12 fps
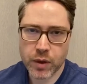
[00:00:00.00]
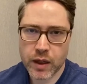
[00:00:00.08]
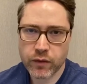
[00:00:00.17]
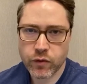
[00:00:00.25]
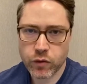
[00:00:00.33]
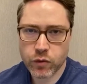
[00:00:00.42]

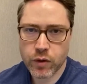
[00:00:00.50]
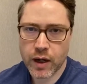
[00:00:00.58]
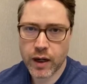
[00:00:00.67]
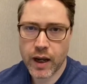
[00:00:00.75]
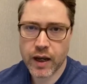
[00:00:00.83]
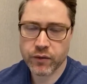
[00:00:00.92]
if you do not
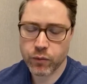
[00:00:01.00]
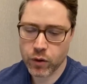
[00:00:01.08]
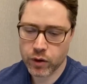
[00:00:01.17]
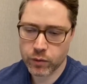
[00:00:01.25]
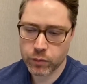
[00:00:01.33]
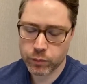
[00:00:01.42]
have
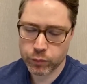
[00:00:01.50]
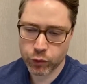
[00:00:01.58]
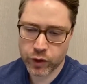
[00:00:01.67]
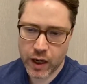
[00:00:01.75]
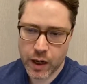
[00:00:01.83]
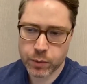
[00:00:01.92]
one
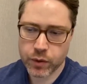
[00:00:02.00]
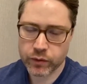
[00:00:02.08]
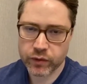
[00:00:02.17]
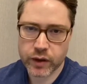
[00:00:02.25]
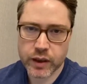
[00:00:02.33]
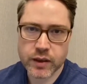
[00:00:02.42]

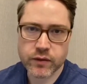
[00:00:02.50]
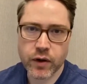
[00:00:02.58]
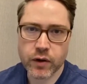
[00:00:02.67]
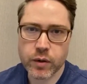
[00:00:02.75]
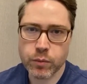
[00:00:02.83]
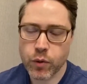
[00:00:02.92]
preoperatively, is
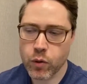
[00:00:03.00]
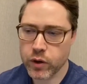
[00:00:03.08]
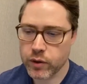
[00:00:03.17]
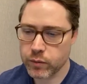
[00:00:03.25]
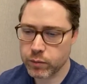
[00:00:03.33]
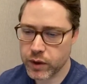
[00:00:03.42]
very
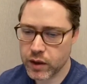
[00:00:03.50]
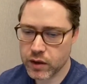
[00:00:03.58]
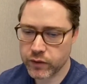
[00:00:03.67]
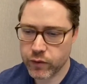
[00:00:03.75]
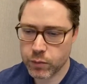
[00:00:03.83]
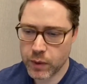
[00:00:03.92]
important, because
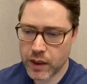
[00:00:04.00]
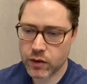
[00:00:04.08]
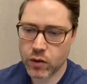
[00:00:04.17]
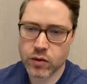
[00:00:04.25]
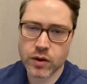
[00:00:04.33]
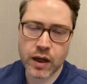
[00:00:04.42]
if you make
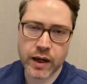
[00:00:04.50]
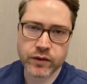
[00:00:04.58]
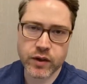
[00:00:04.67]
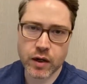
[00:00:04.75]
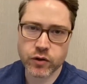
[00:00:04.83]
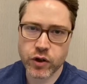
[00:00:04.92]
those
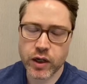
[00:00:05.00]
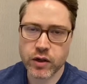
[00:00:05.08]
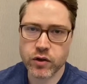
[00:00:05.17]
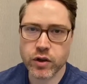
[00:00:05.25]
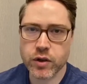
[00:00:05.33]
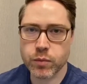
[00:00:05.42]
lifestyle
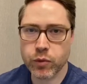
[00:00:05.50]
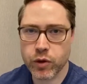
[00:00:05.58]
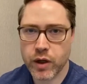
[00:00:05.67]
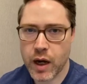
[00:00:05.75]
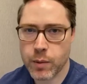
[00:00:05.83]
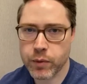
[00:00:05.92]
changes
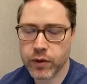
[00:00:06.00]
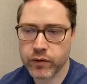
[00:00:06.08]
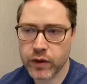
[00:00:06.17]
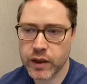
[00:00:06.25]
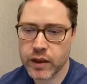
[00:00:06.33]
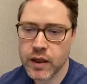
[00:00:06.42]

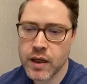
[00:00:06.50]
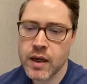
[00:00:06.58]
preoperatively,